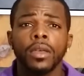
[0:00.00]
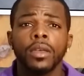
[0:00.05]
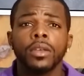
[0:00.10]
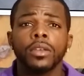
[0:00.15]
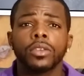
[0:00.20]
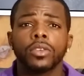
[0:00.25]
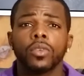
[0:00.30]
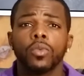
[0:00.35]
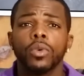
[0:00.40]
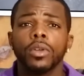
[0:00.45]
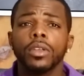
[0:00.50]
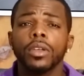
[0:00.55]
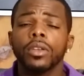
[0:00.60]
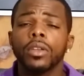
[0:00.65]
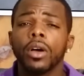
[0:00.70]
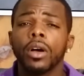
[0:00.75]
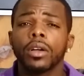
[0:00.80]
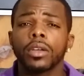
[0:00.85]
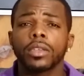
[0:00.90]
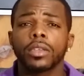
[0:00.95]
So when your
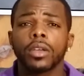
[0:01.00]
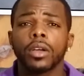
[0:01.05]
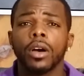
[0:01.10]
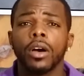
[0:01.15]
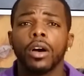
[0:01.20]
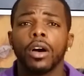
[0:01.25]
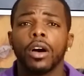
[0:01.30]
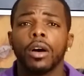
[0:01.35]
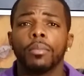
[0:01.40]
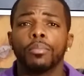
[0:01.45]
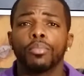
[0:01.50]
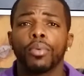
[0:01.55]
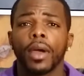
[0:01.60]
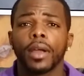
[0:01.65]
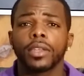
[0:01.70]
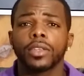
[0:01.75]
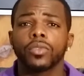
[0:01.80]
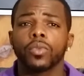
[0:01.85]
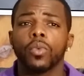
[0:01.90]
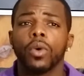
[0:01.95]
dog is calm,
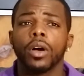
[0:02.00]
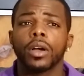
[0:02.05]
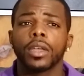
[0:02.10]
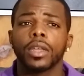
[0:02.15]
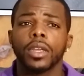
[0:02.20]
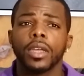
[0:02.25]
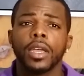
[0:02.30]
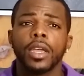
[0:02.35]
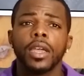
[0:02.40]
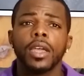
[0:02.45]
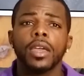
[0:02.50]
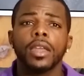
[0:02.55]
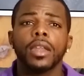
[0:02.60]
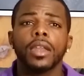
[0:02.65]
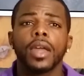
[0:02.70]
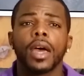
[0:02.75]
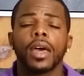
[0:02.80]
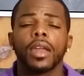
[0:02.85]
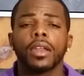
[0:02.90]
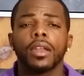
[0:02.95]
practice walking in and
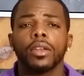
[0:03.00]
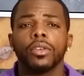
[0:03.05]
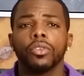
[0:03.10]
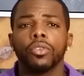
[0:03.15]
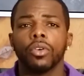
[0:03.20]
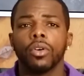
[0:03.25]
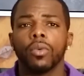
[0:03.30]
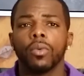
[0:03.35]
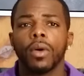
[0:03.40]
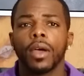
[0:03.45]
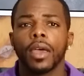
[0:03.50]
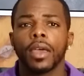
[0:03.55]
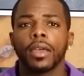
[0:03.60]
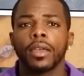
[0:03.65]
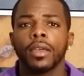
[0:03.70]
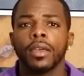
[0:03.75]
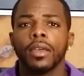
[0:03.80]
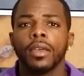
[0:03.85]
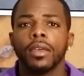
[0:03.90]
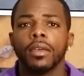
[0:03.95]
out of the doorway.
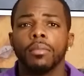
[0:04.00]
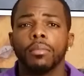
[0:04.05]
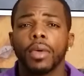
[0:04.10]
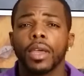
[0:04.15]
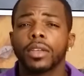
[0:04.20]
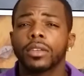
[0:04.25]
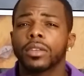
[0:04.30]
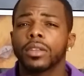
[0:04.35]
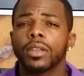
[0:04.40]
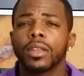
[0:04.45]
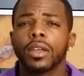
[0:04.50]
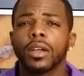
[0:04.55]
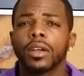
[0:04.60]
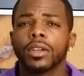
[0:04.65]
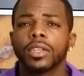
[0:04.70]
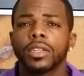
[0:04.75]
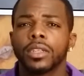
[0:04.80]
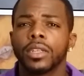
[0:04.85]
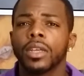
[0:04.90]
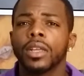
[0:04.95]
Make sure they are
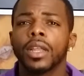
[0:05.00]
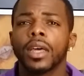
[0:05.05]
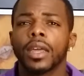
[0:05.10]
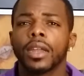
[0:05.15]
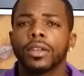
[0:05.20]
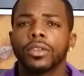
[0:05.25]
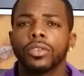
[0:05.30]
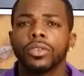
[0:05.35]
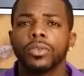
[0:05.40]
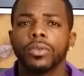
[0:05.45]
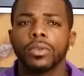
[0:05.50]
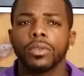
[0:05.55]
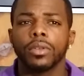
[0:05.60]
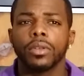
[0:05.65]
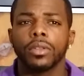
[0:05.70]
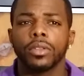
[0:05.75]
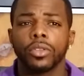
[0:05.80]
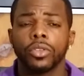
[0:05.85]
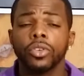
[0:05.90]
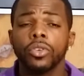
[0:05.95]
still at a
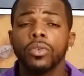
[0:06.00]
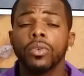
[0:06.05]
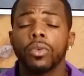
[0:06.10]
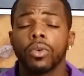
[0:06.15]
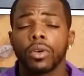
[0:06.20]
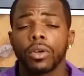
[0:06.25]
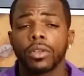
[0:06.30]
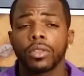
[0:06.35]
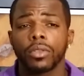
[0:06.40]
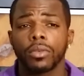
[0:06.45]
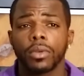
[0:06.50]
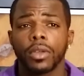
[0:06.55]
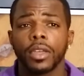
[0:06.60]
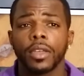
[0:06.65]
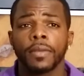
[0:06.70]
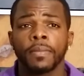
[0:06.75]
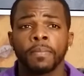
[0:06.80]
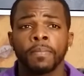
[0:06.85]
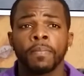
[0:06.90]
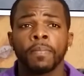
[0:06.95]
2 or a
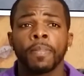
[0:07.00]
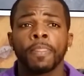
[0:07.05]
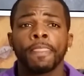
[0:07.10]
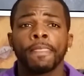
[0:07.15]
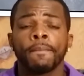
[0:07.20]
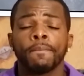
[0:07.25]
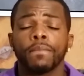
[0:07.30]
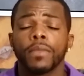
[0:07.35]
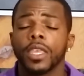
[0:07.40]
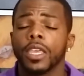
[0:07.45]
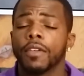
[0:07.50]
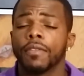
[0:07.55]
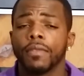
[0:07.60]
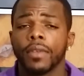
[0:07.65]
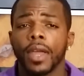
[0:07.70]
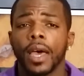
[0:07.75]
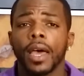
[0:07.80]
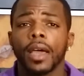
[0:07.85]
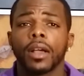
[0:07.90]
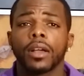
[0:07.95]
3. If
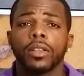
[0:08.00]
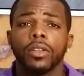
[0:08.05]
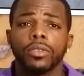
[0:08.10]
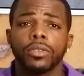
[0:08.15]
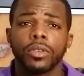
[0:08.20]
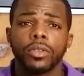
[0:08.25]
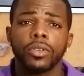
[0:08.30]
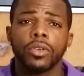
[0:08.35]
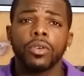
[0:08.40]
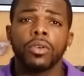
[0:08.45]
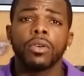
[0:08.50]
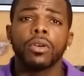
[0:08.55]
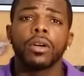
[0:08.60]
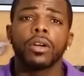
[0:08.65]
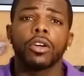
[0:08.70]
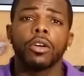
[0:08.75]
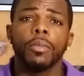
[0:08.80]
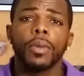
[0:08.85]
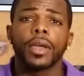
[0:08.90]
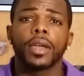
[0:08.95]
not, close the door,
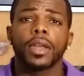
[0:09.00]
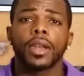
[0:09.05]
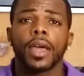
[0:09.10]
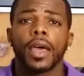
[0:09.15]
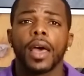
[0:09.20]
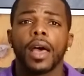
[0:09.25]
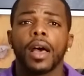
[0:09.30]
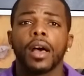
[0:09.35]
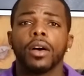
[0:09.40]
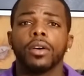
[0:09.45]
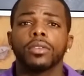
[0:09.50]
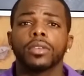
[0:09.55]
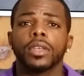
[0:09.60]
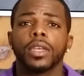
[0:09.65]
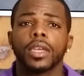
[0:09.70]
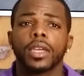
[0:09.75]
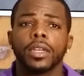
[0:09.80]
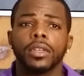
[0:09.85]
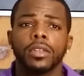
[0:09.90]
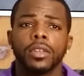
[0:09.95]
go back in the house,
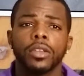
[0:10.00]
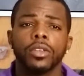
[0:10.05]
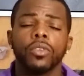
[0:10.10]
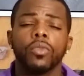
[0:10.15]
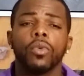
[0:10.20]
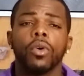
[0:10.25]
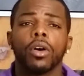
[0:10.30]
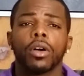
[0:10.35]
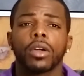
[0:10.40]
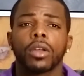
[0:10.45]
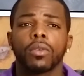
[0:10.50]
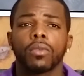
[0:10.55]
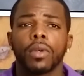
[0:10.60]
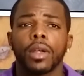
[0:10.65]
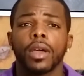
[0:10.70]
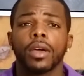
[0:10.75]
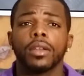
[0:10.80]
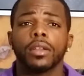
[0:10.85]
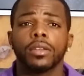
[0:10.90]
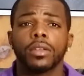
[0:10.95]
and continue walking
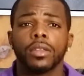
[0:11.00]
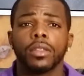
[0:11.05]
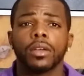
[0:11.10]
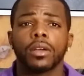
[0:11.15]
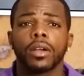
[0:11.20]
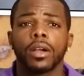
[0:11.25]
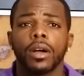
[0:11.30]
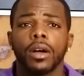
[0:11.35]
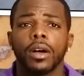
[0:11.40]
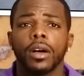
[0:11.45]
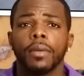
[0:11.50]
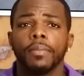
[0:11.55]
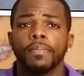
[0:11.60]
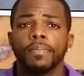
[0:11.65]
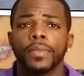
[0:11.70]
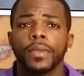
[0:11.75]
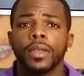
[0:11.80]
around until they're calm.